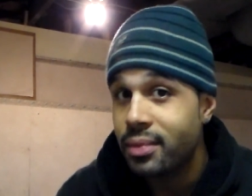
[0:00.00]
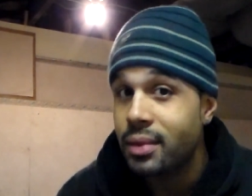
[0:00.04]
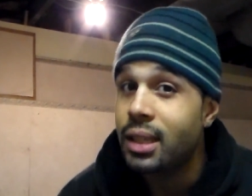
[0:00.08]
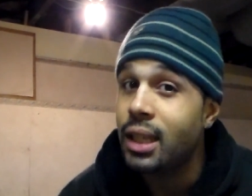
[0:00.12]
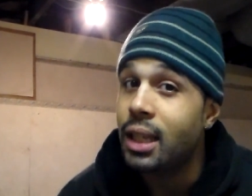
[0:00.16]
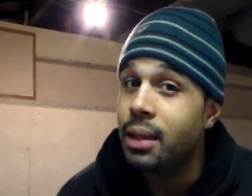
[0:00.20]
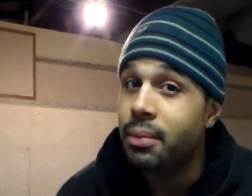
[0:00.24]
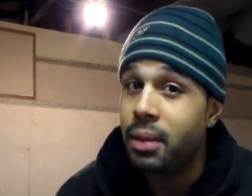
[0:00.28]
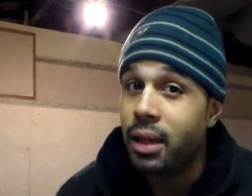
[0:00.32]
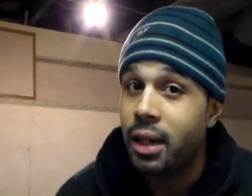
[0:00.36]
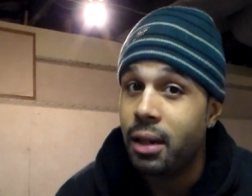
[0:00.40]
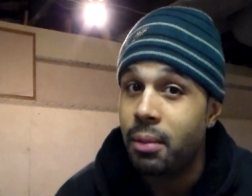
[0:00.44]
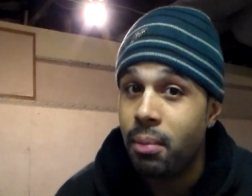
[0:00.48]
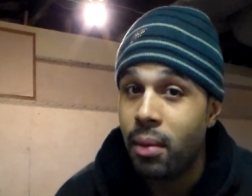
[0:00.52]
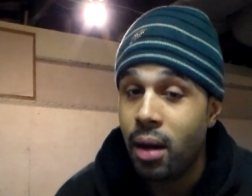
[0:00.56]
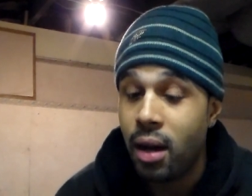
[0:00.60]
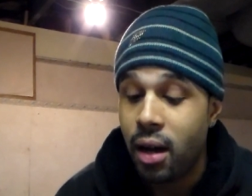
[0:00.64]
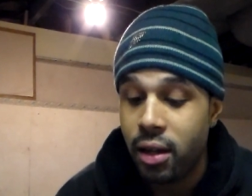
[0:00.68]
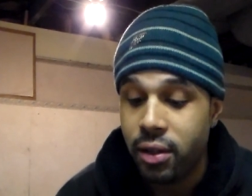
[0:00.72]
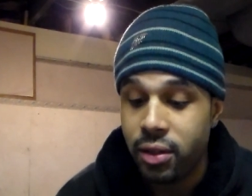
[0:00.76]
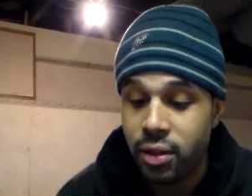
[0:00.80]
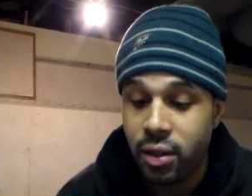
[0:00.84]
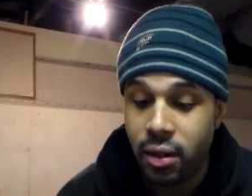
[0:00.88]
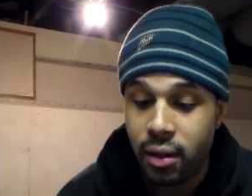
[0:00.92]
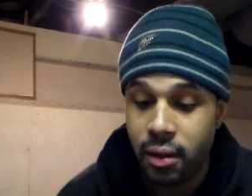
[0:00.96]
Keep that in
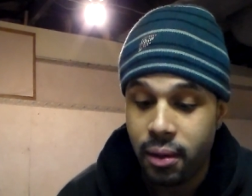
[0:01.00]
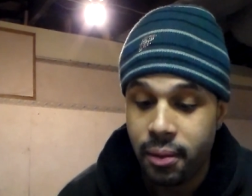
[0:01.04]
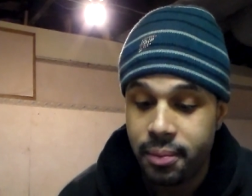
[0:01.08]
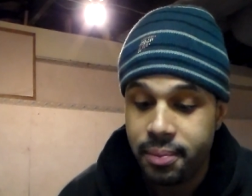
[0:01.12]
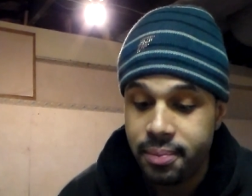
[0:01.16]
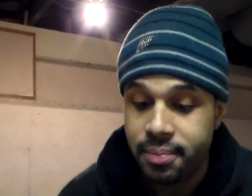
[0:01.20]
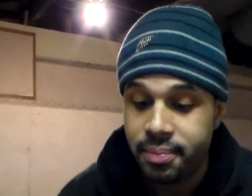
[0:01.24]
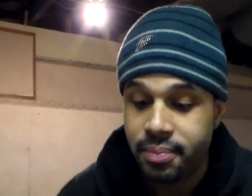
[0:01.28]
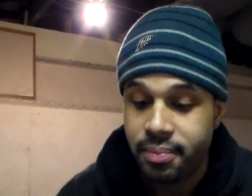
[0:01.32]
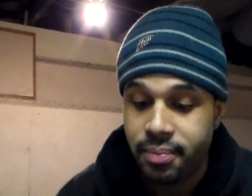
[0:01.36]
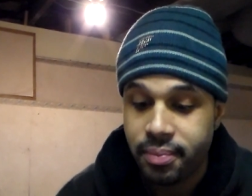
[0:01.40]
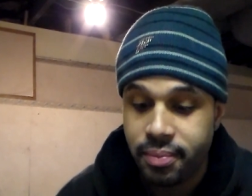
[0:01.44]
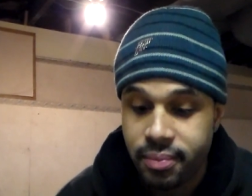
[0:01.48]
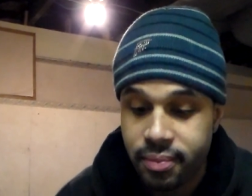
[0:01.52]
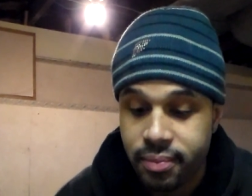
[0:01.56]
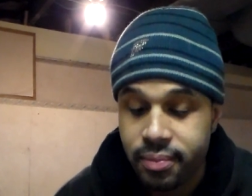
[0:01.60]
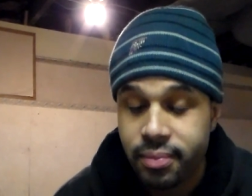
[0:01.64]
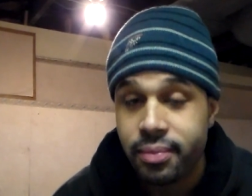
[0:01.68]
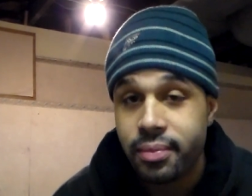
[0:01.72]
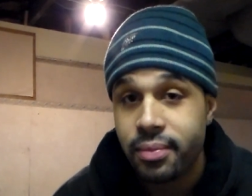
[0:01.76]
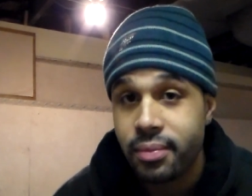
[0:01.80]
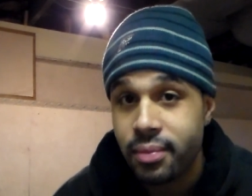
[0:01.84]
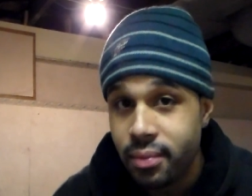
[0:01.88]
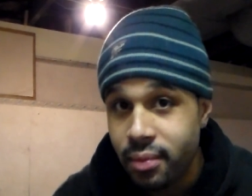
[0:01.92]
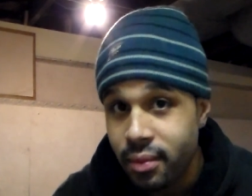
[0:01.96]
mind, y'all.
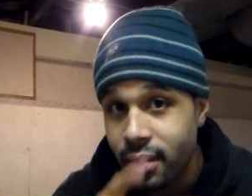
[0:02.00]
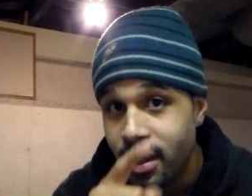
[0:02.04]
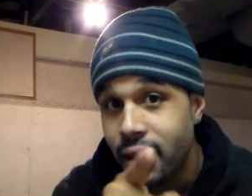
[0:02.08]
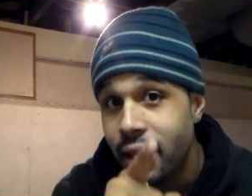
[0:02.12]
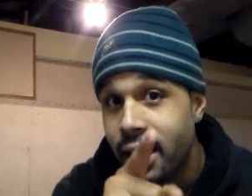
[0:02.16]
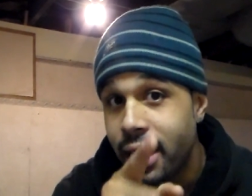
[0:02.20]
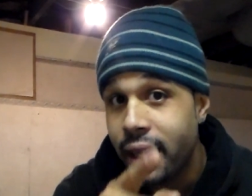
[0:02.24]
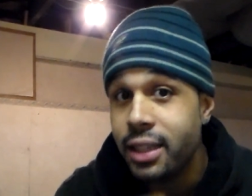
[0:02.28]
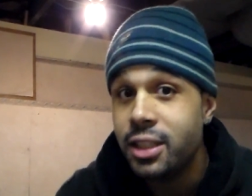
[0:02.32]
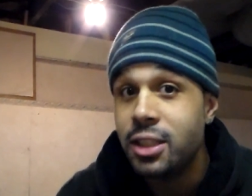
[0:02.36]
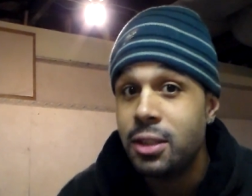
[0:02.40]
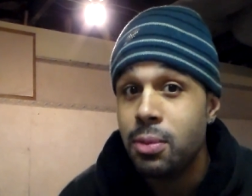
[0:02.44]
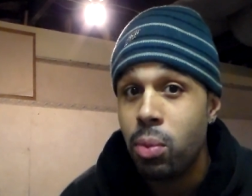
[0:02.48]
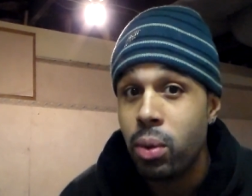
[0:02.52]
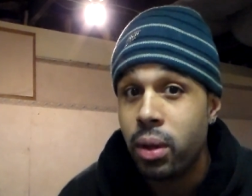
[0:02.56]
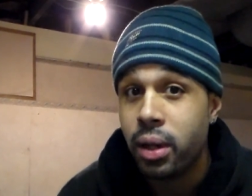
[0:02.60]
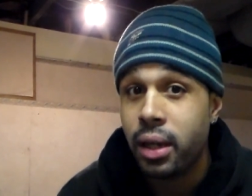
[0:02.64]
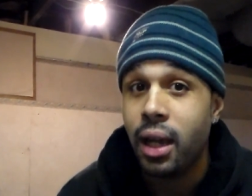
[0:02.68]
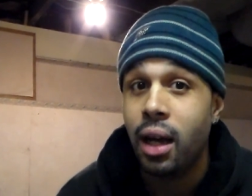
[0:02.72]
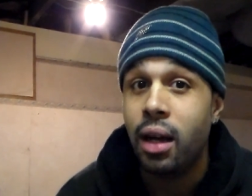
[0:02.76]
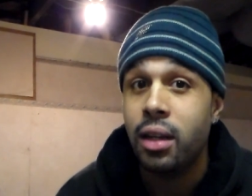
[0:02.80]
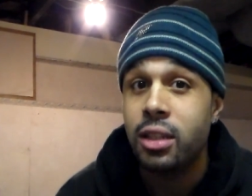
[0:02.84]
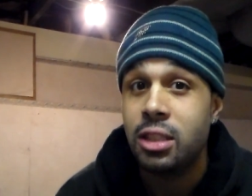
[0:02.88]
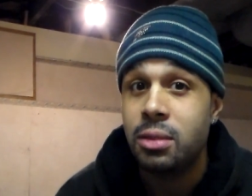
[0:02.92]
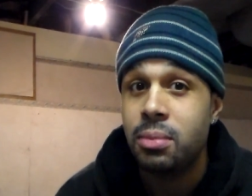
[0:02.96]
Get some more
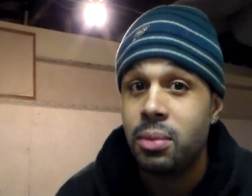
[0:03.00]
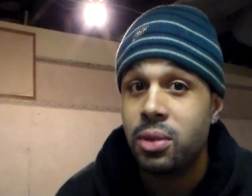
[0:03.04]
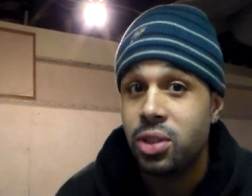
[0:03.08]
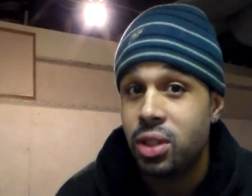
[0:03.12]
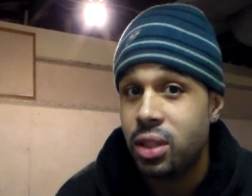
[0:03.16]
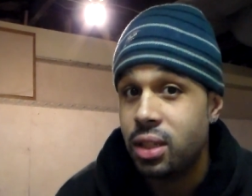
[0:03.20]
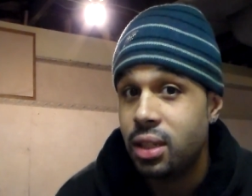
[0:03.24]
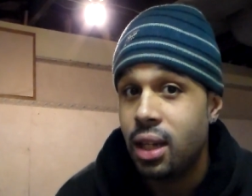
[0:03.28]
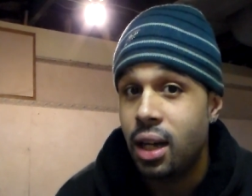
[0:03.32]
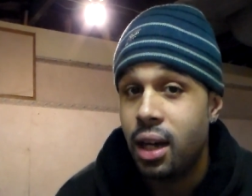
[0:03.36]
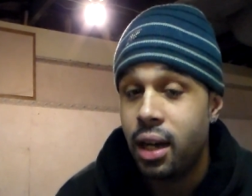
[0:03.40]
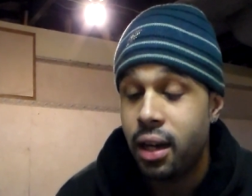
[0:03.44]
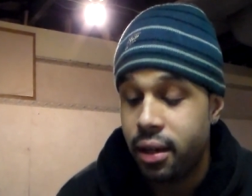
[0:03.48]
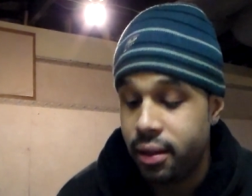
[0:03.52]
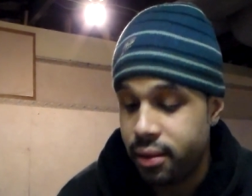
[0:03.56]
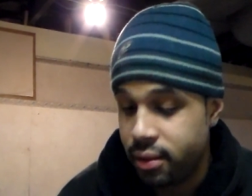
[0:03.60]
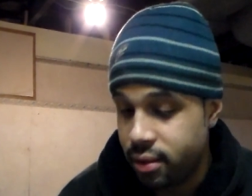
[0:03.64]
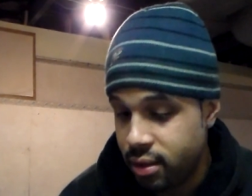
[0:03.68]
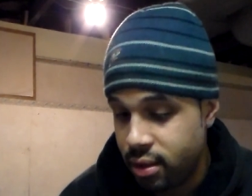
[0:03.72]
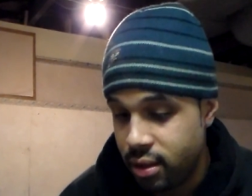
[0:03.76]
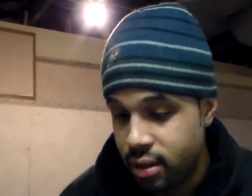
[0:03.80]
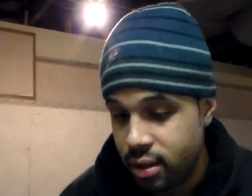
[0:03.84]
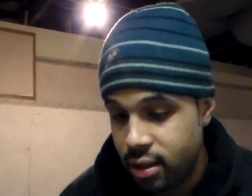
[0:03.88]
calcium in your diet.